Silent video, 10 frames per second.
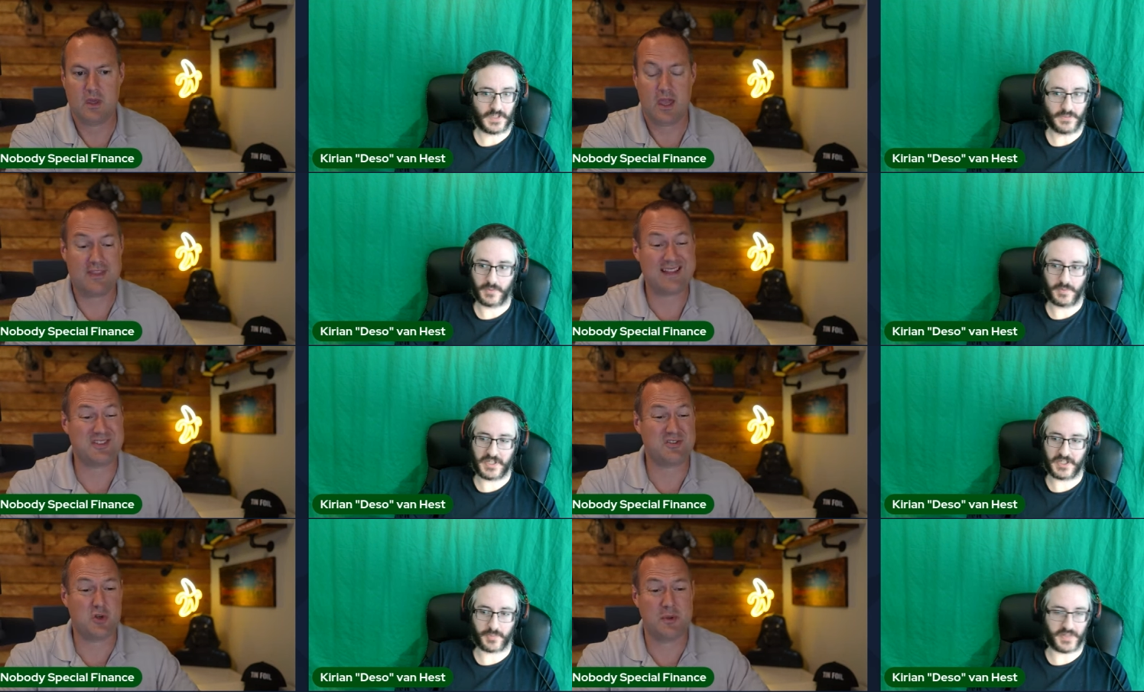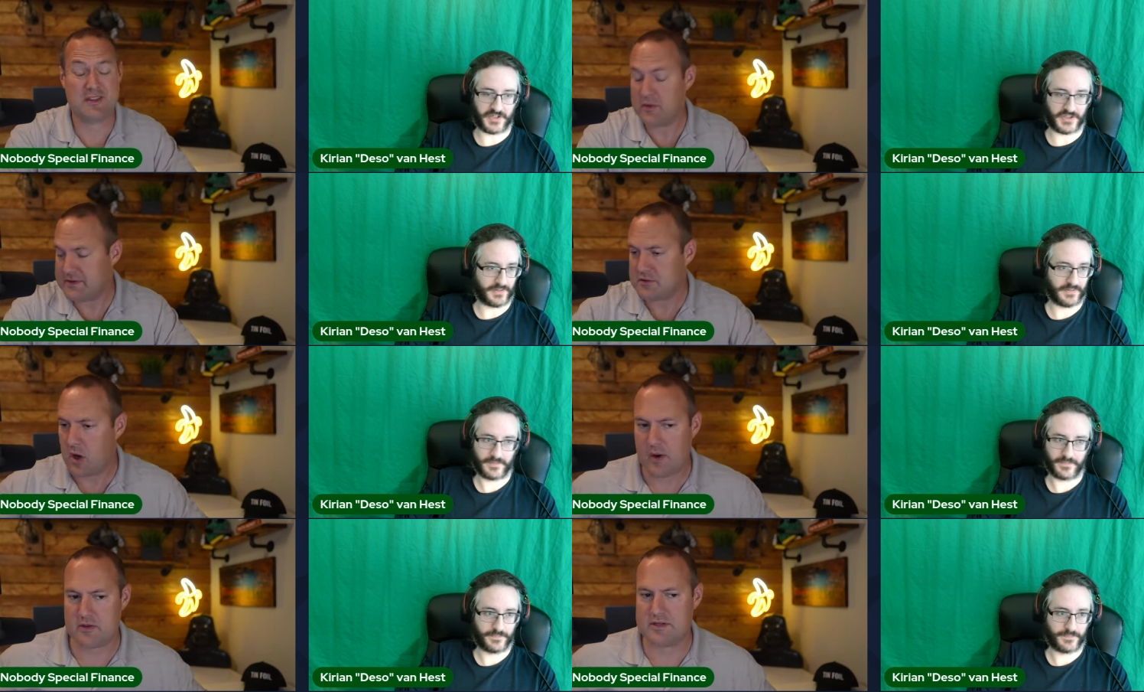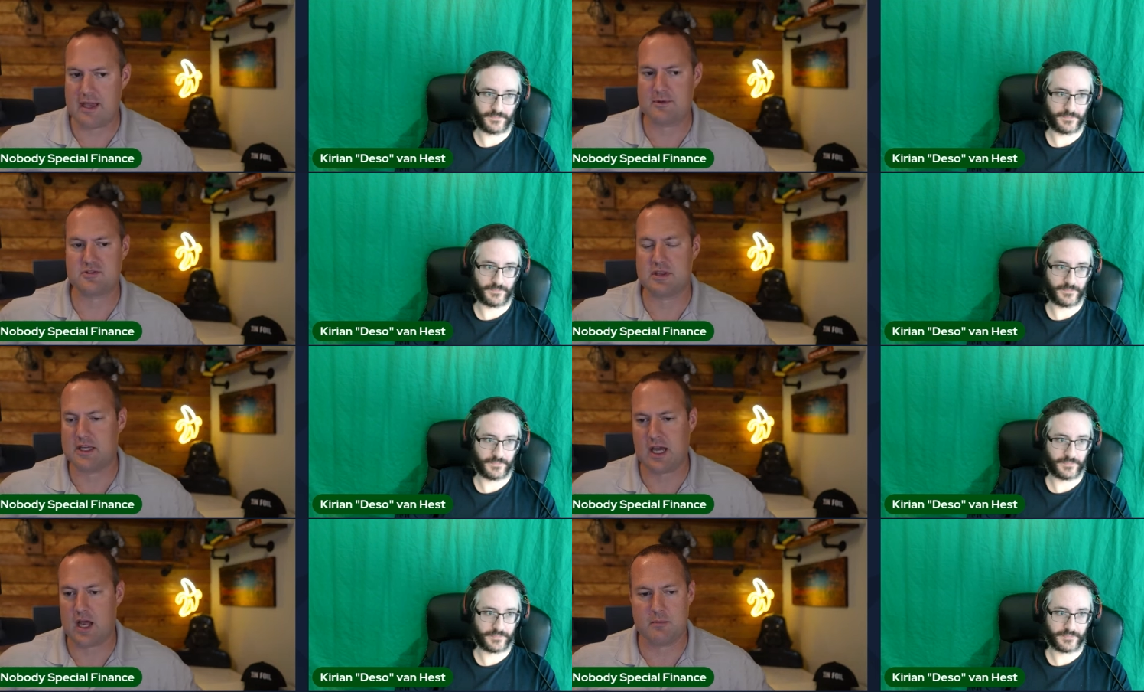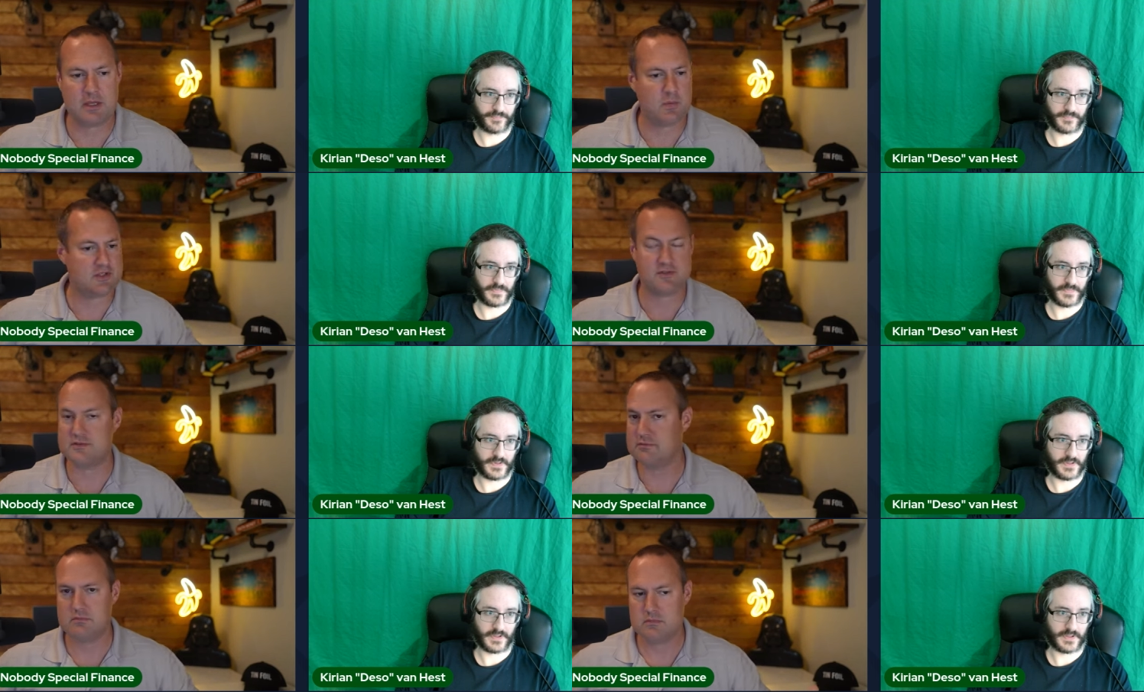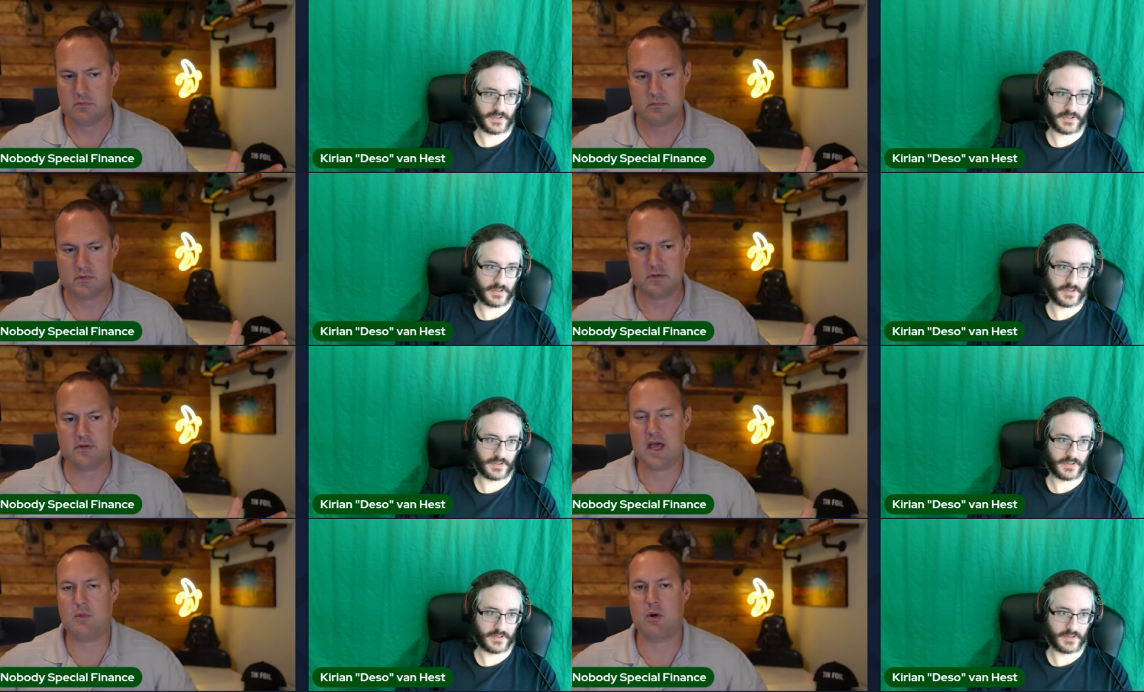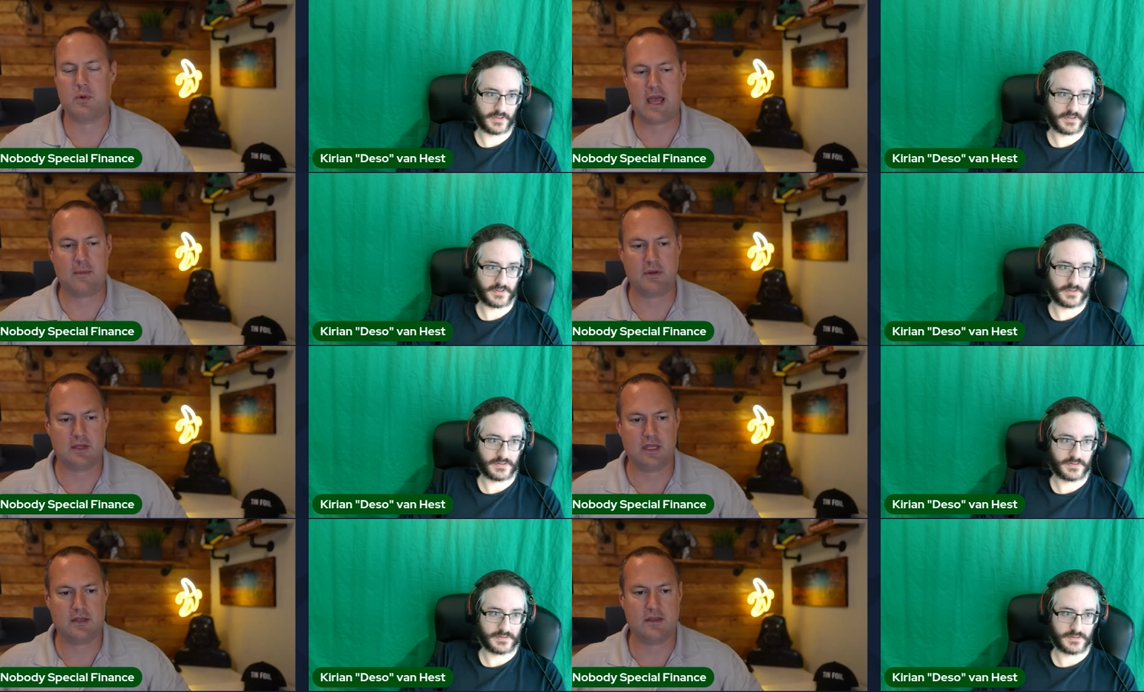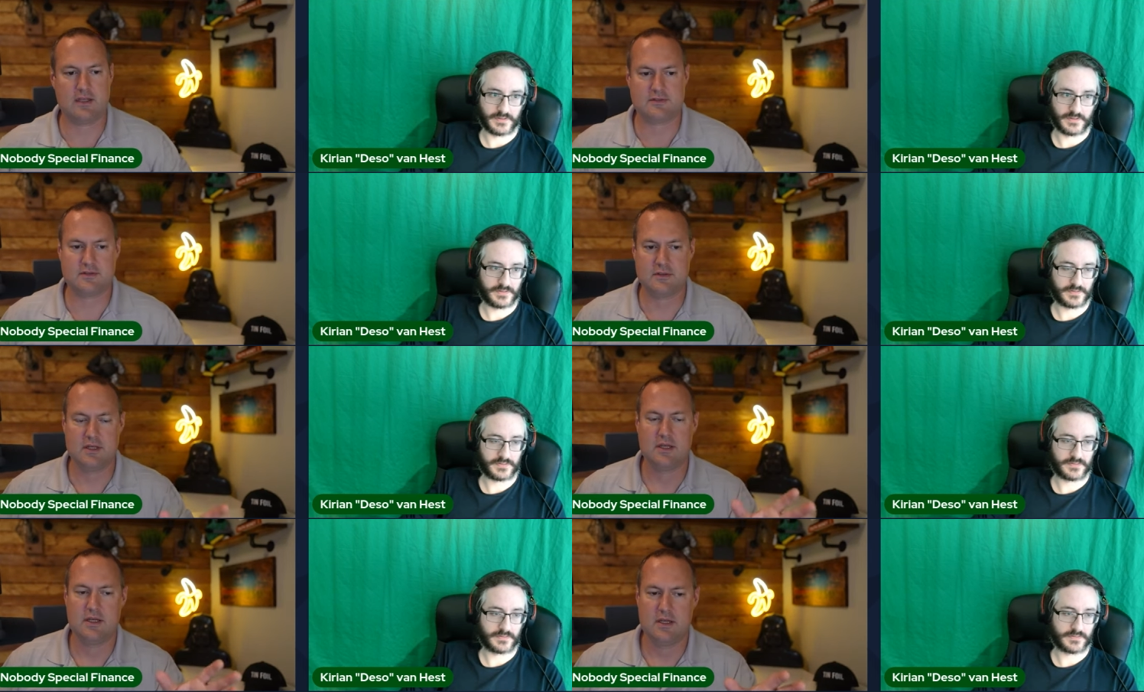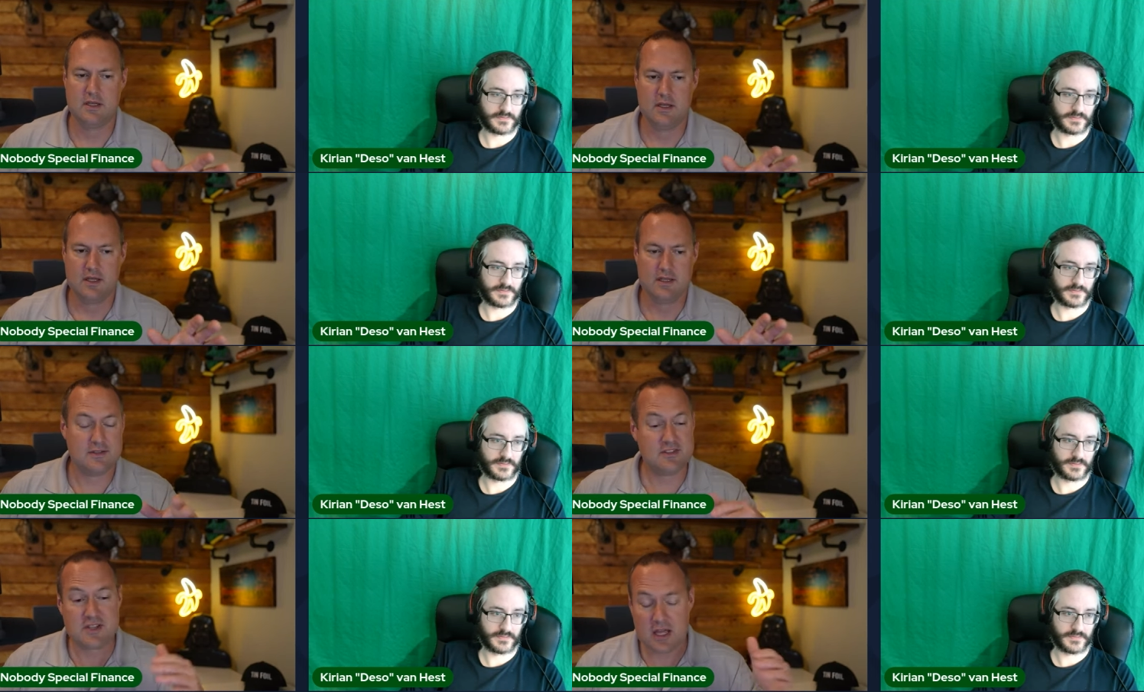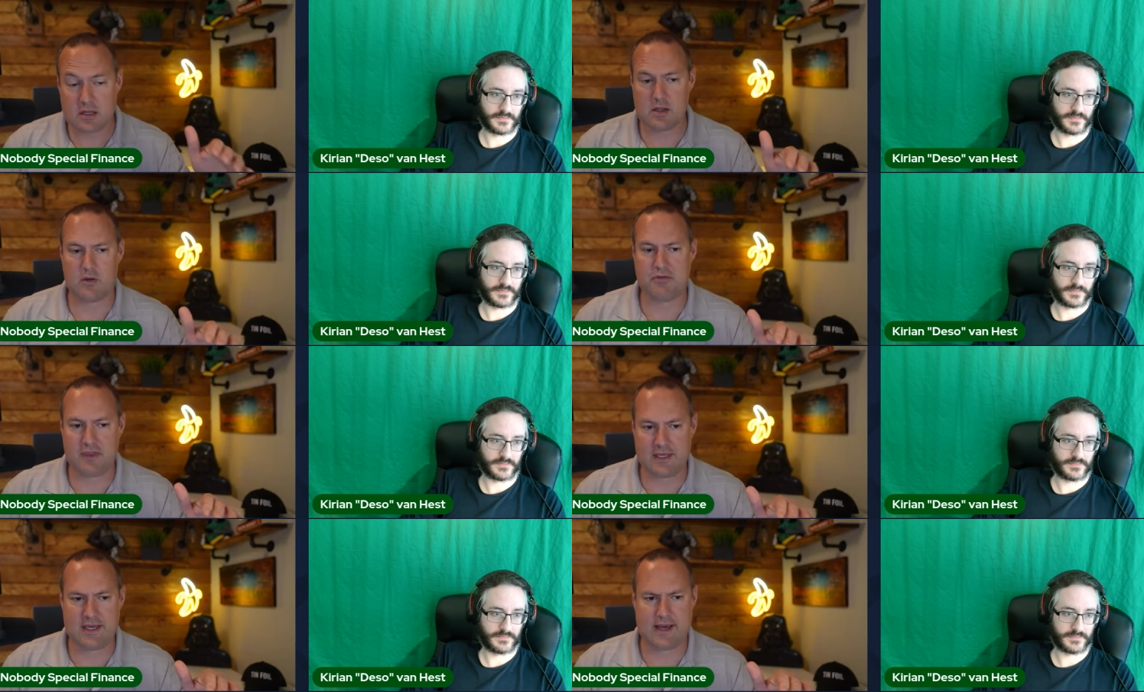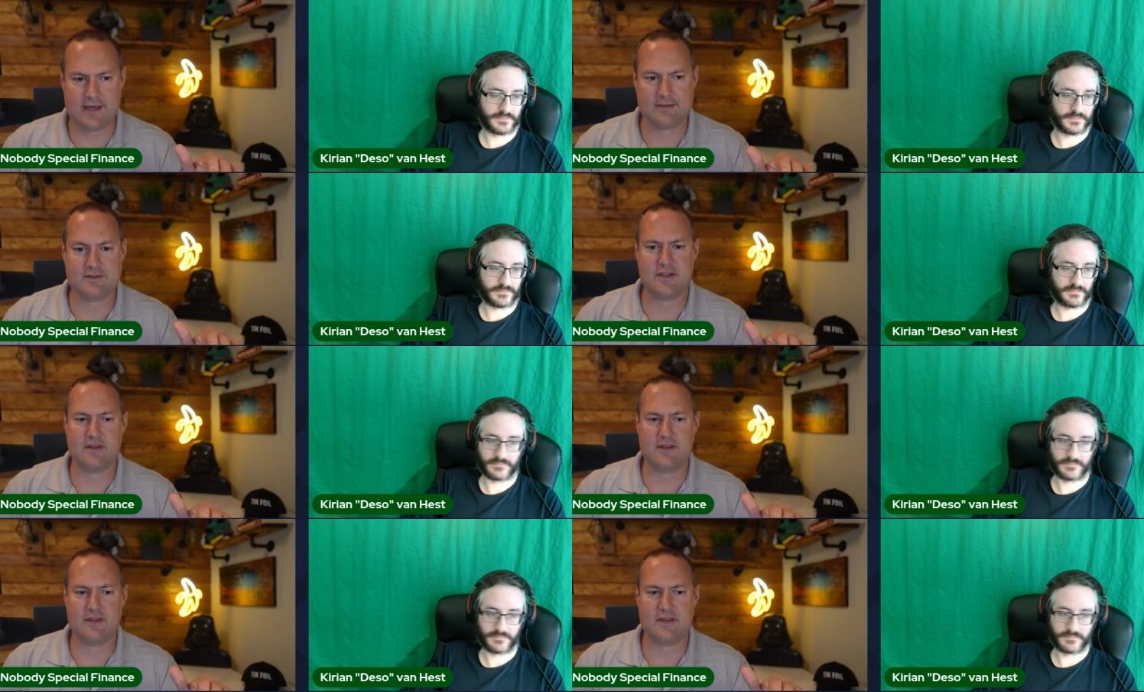Speaker 1: And that would be a depression. No other damage to the economy, which is not what would happen. It this this is not a little thing, guys.